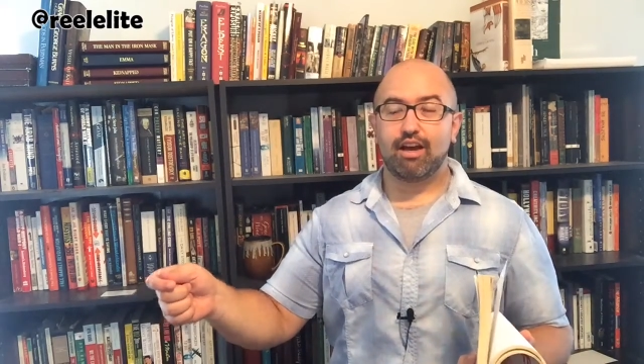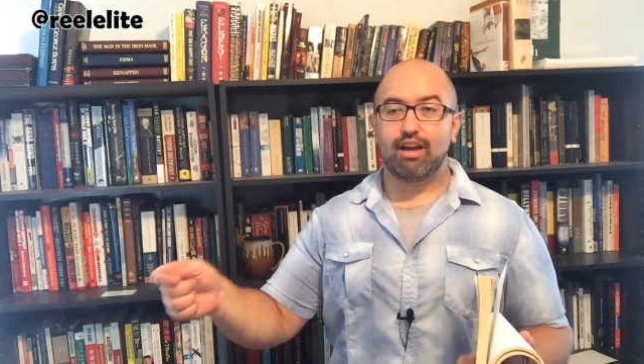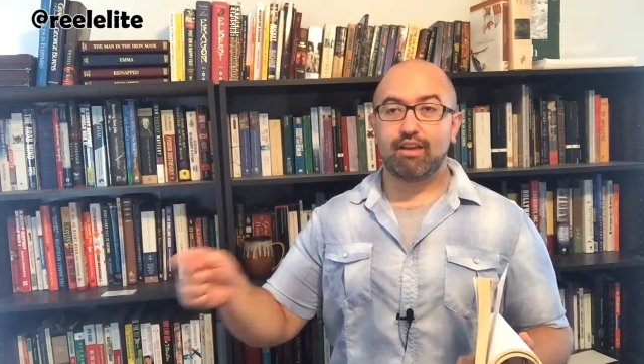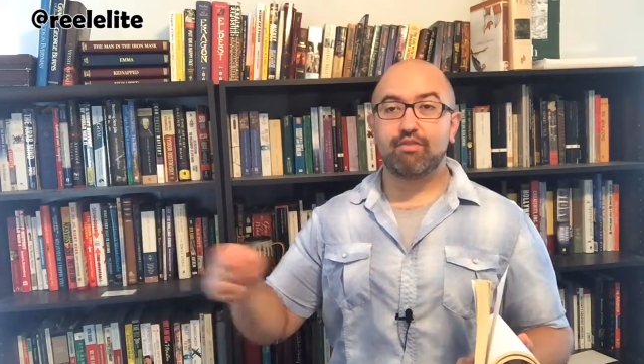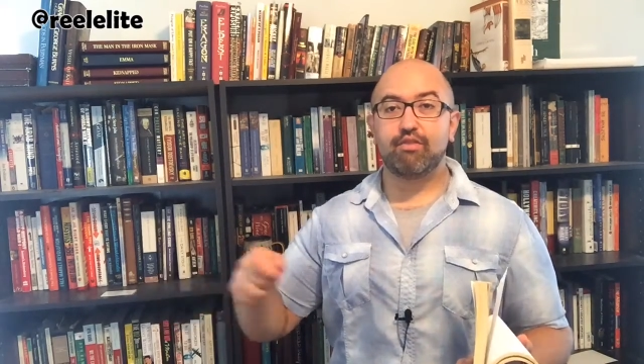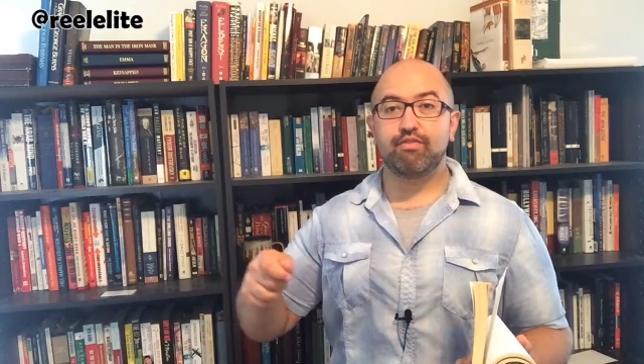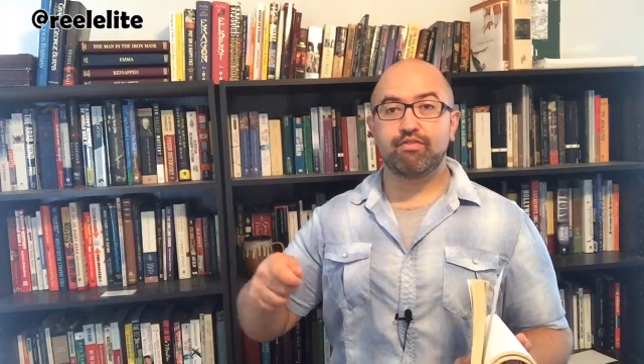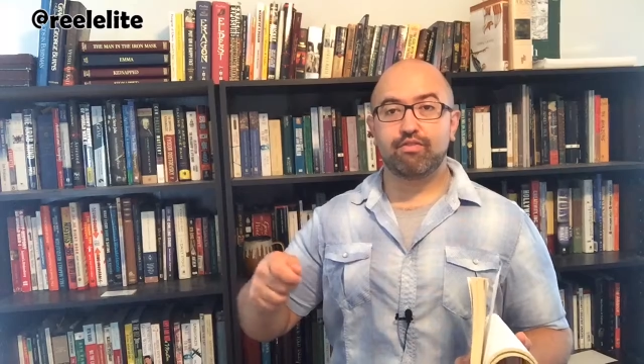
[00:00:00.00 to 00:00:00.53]

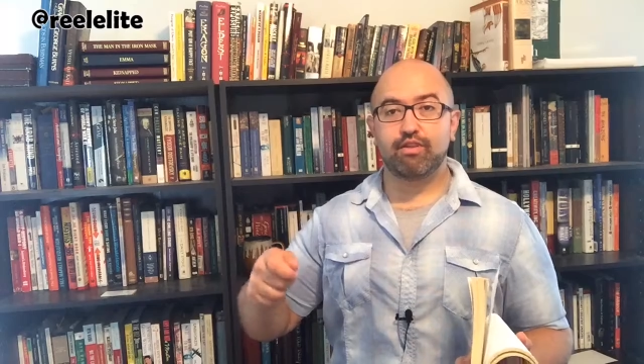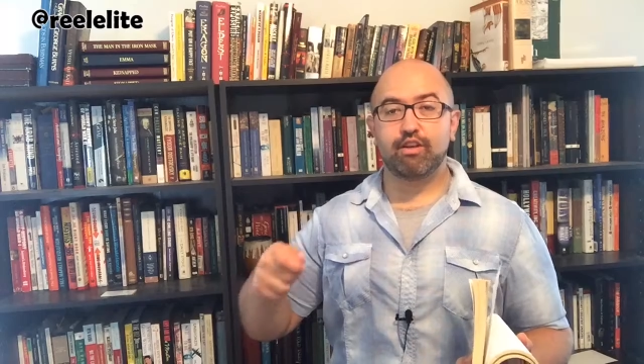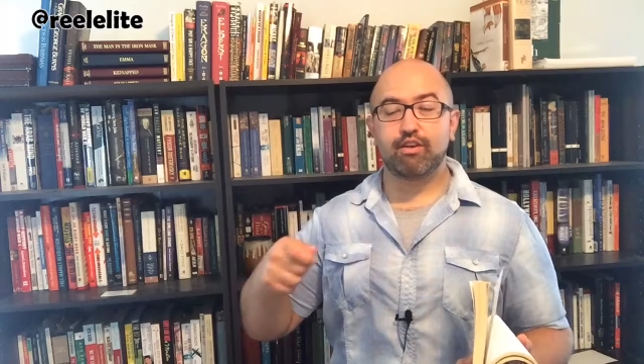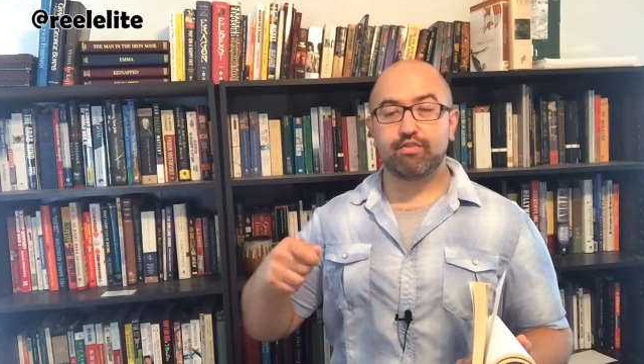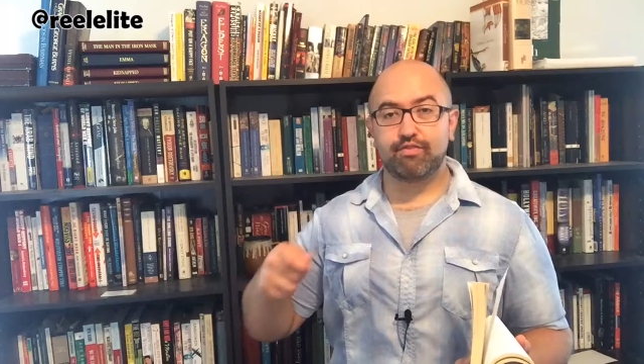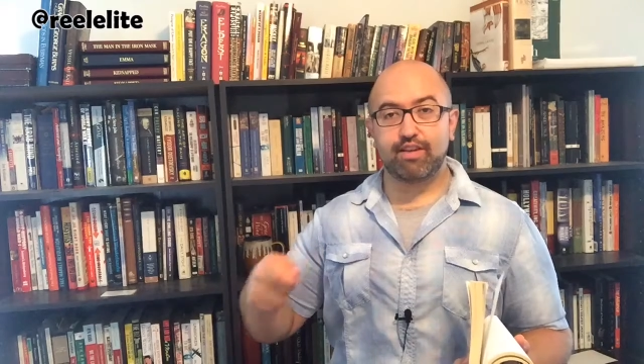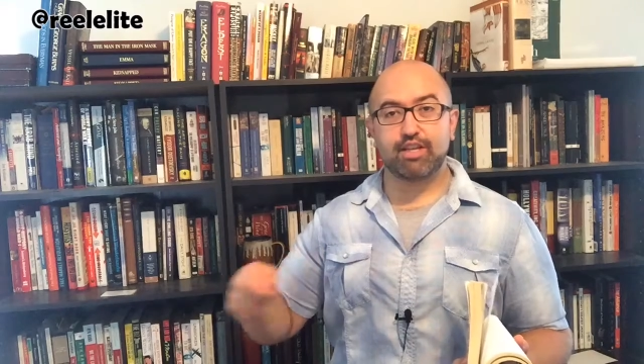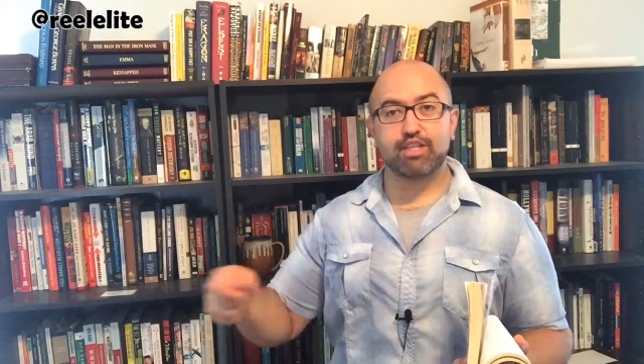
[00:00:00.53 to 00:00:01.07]
if you
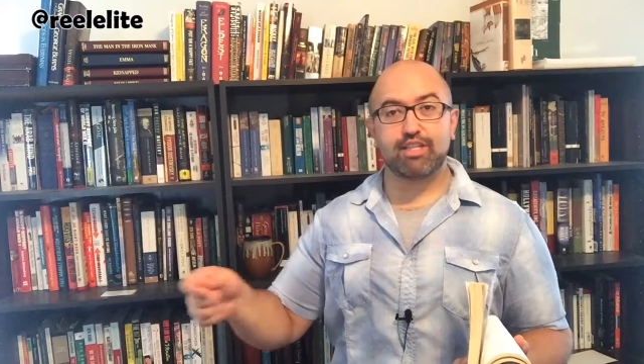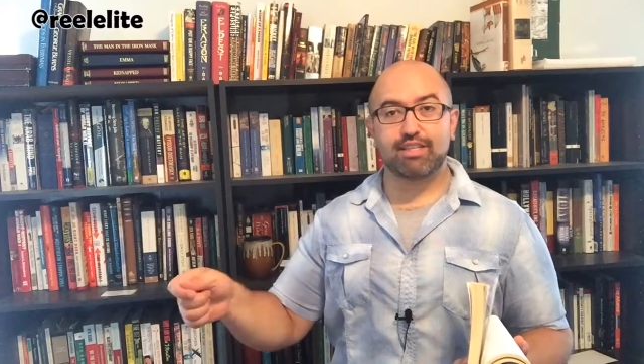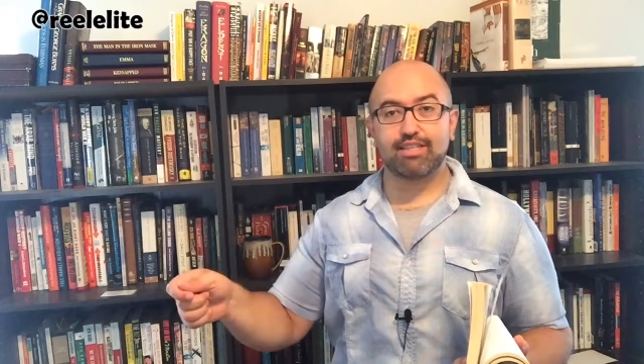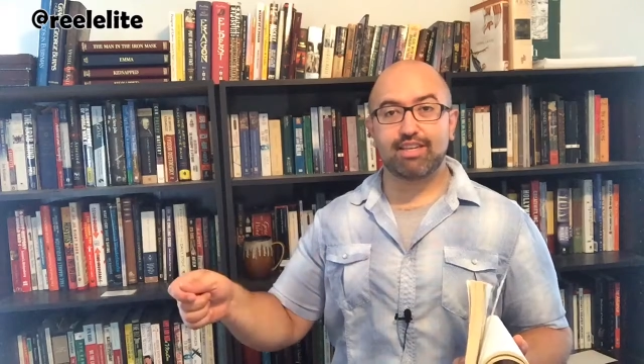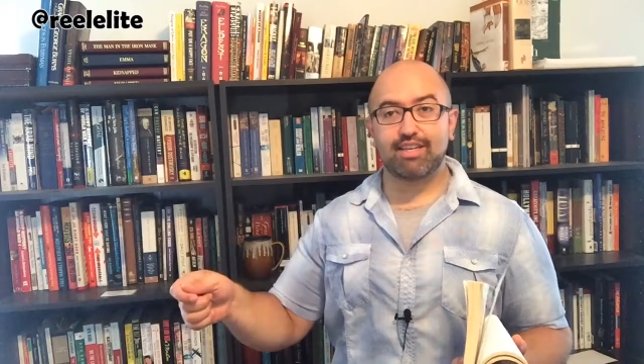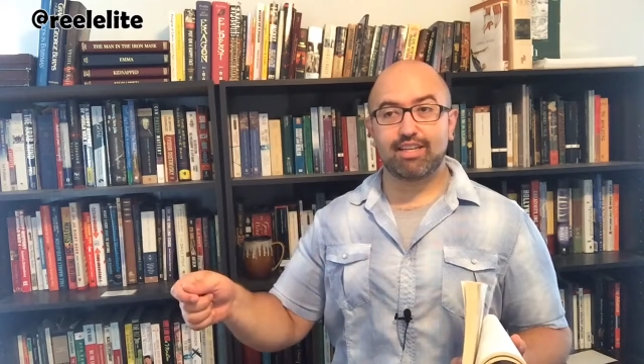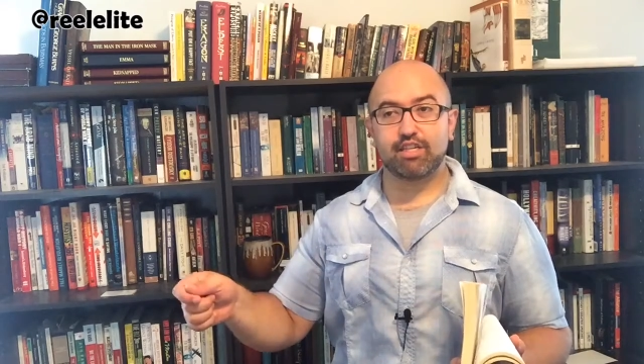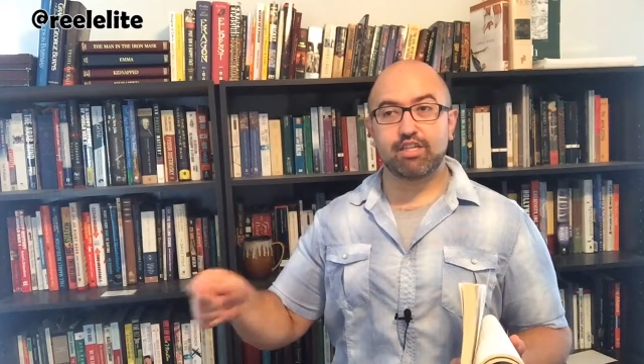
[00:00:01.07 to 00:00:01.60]
finish these
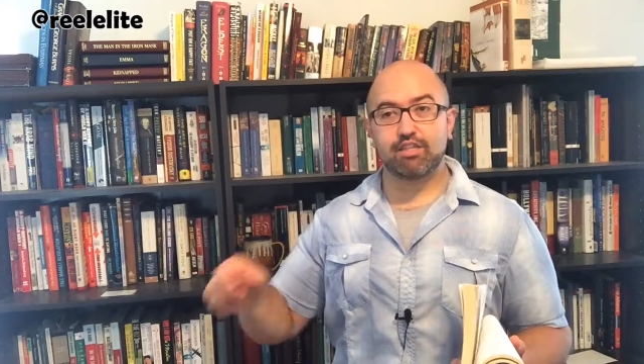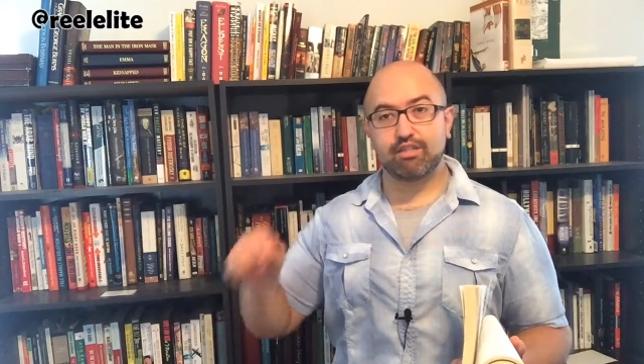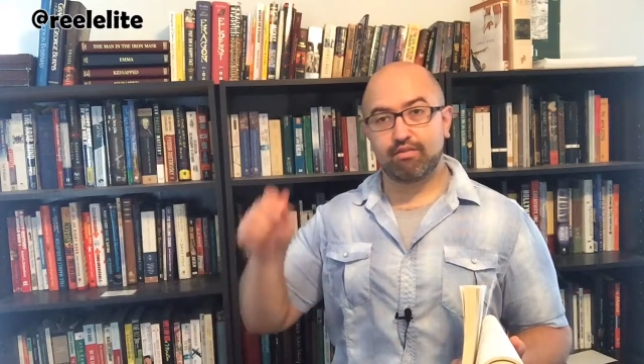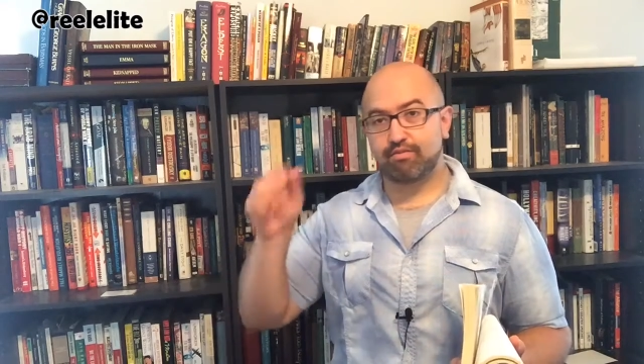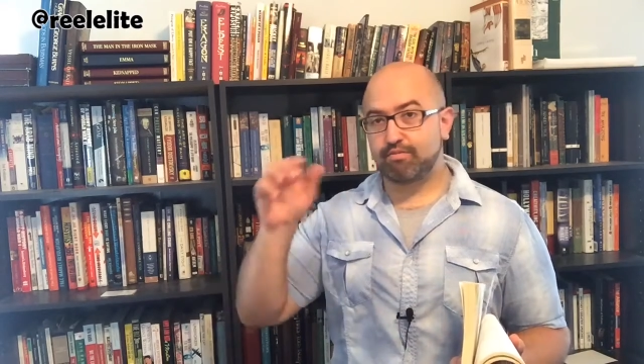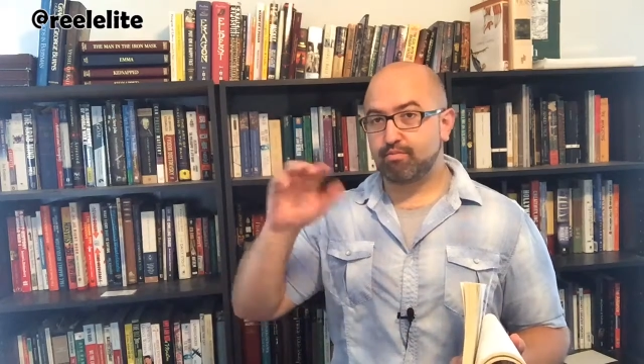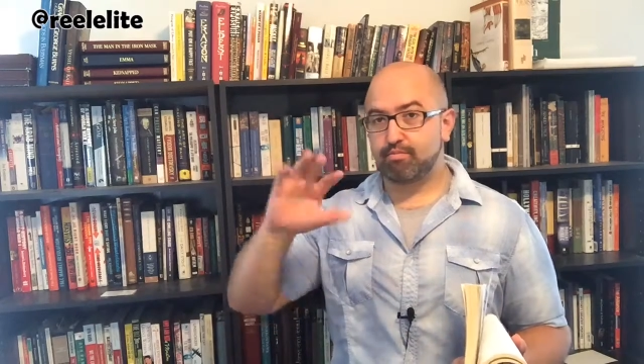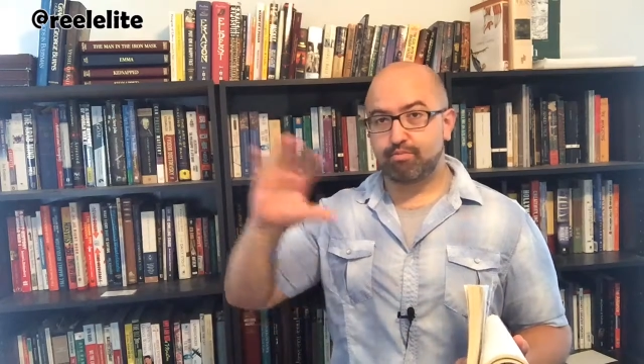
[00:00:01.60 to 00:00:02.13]
conditions
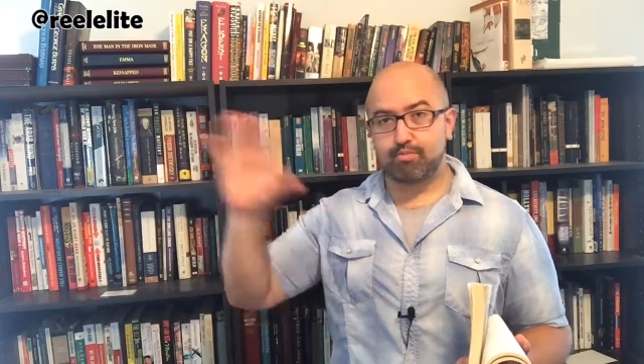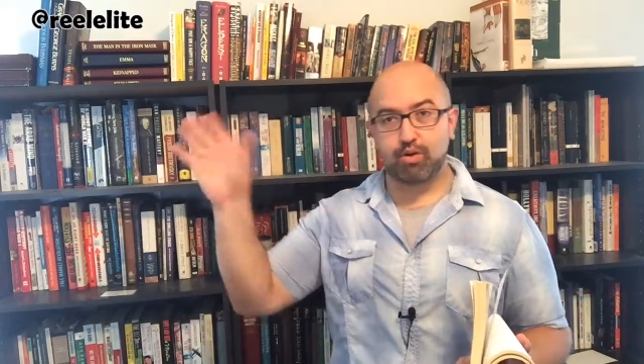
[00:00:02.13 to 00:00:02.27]
of